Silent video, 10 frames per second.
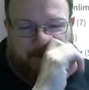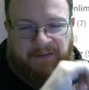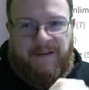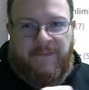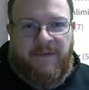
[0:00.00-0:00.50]

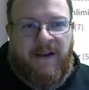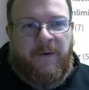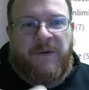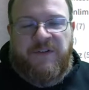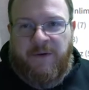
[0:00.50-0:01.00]
that I
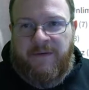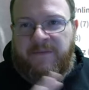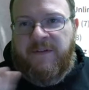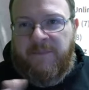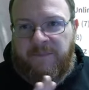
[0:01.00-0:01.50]
don't want to show it,
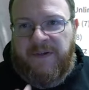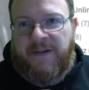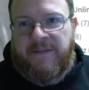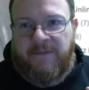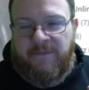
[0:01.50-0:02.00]
just
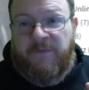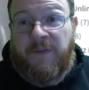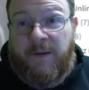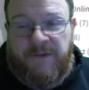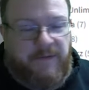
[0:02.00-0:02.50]
because for
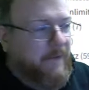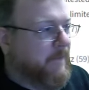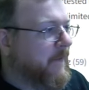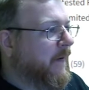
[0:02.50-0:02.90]
that reason alone.